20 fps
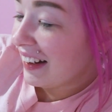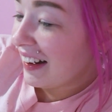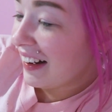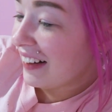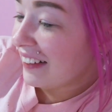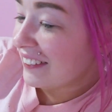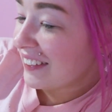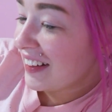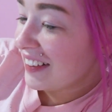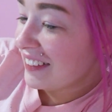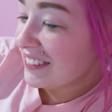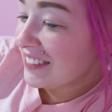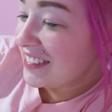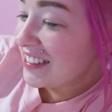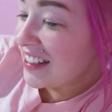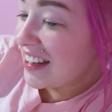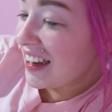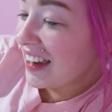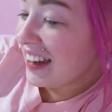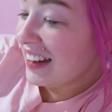
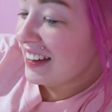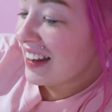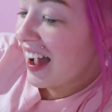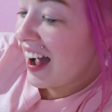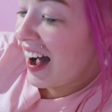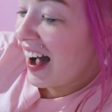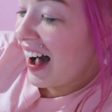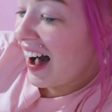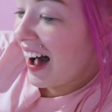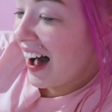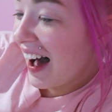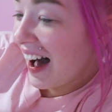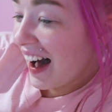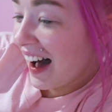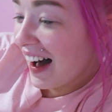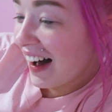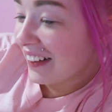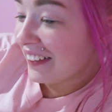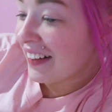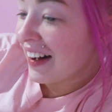OMG,
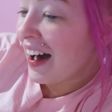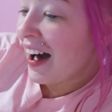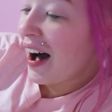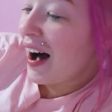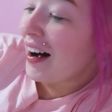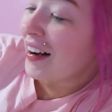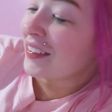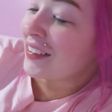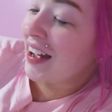no!